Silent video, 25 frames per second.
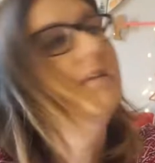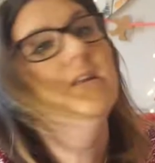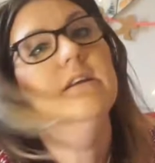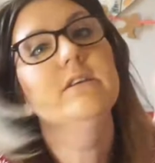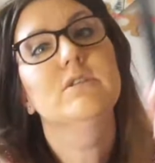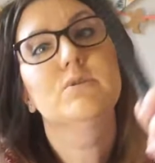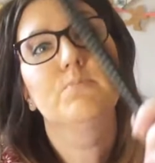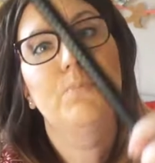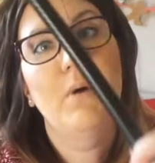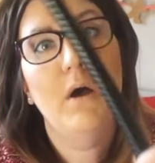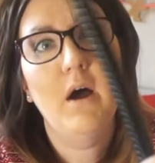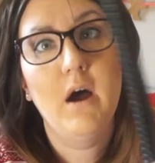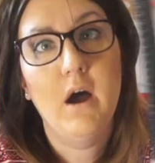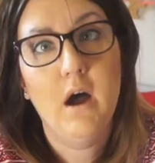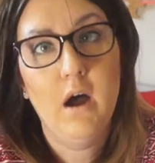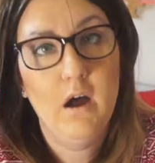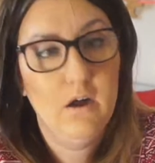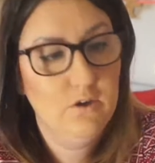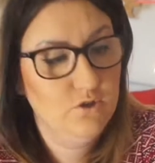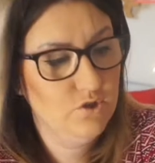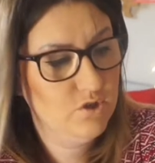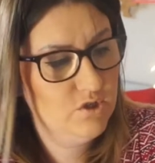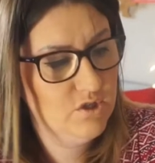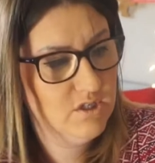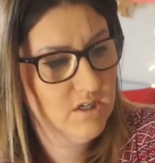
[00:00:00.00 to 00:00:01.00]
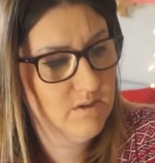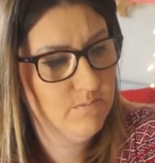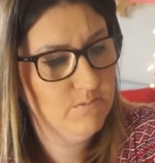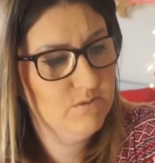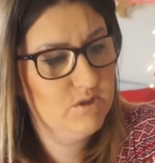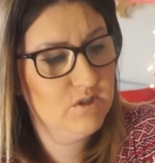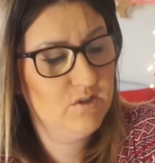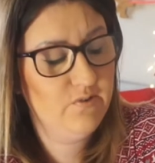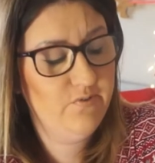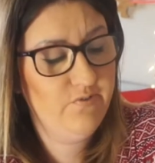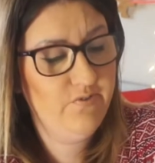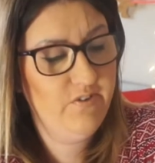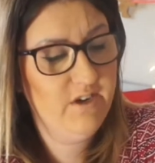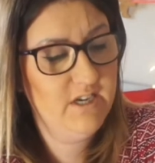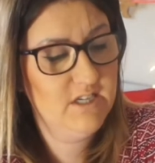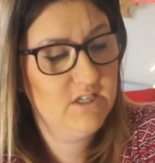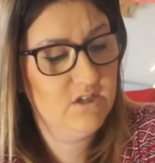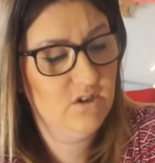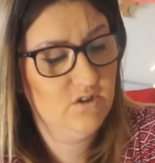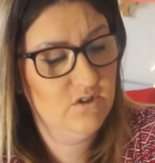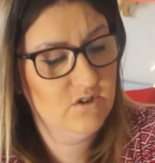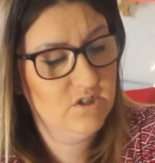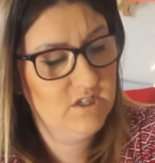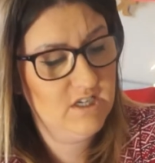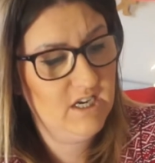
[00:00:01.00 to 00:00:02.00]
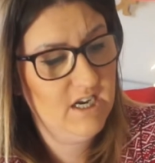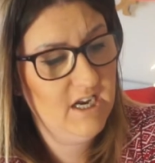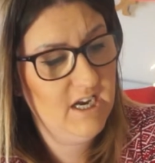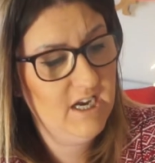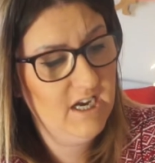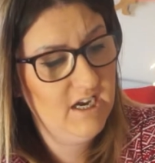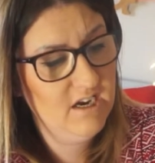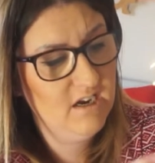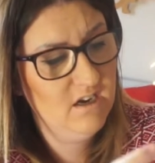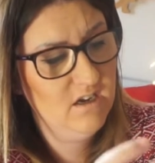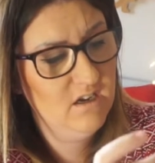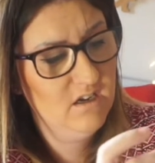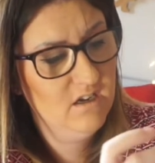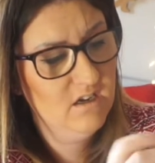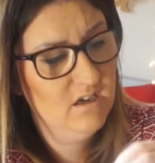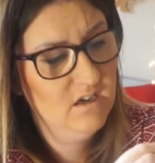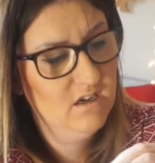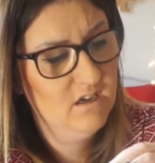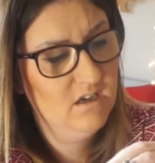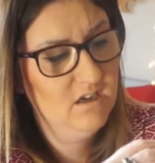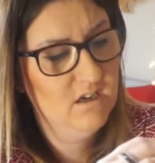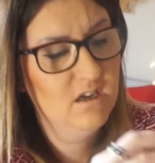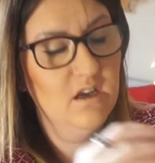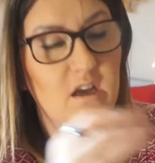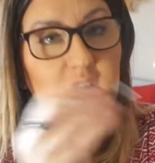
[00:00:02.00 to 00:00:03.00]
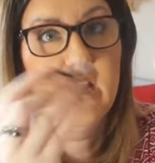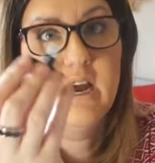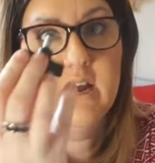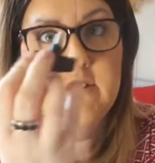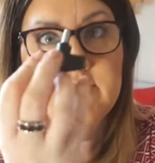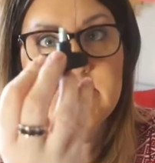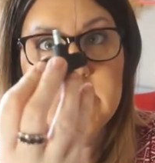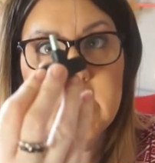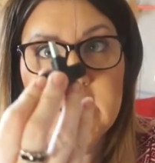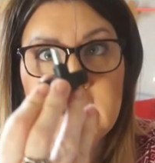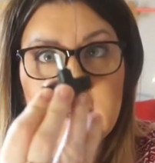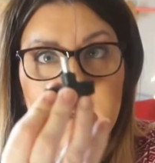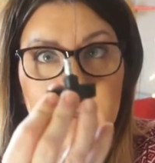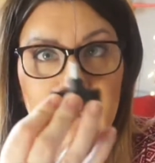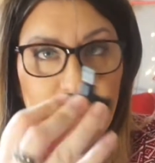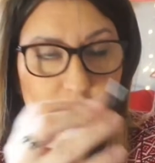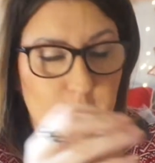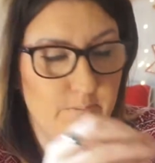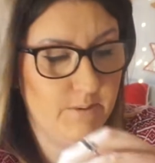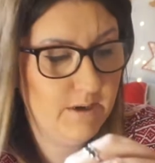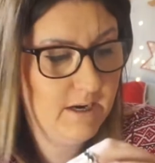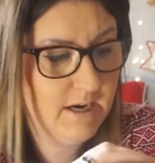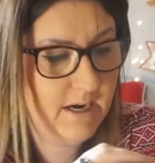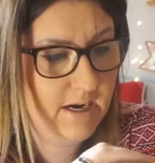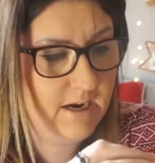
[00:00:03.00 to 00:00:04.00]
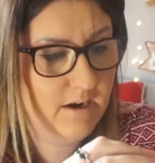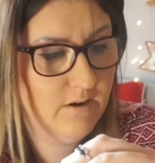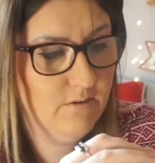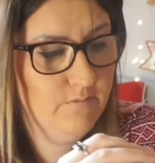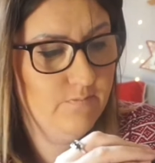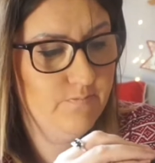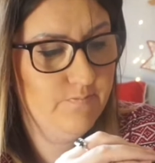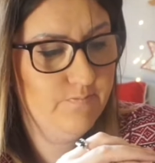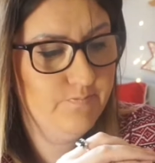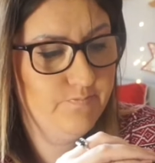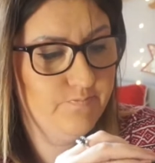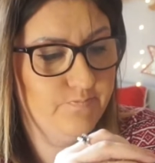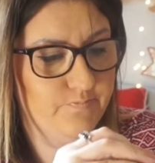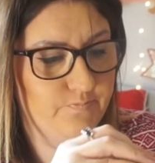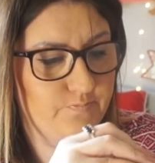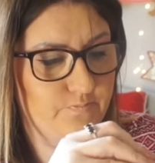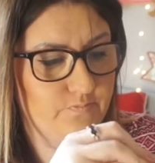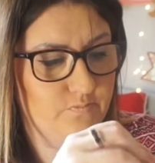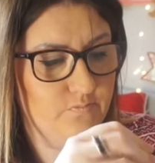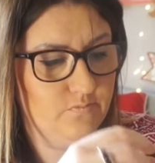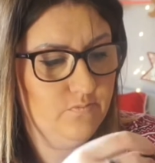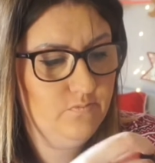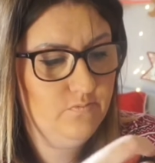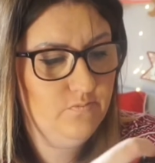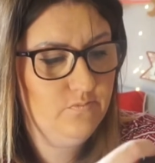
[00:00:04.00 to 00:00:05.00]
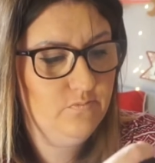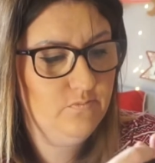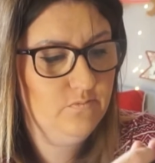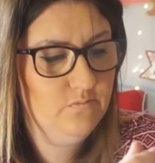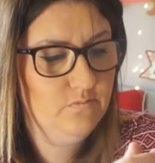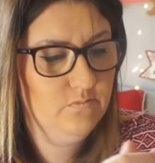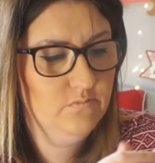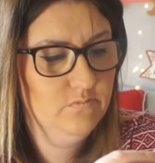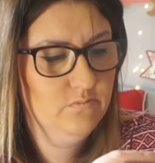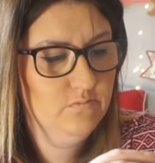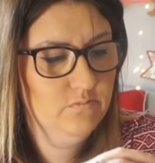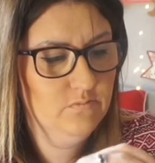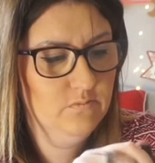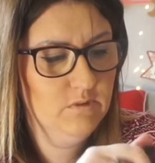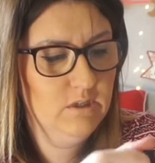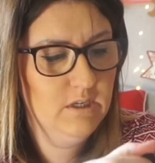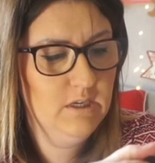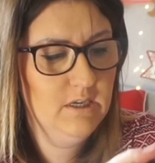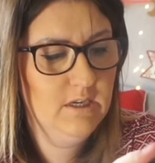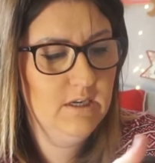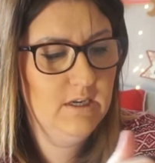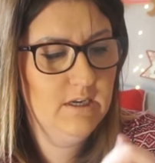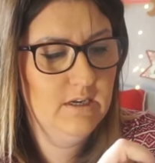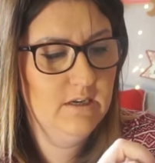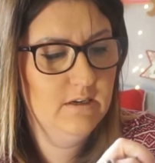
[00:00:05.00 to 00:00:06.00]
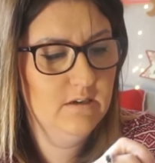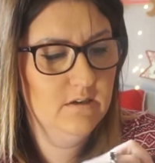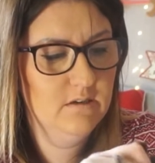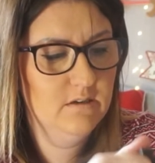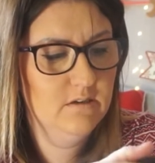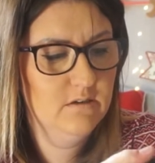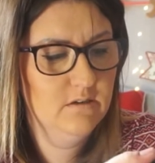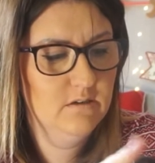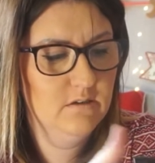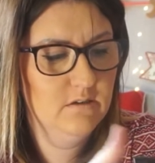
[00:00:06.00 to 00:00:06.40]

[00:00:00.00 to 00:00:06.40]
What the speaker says: This part just seems to fit onto here. I've taken that bit out, and then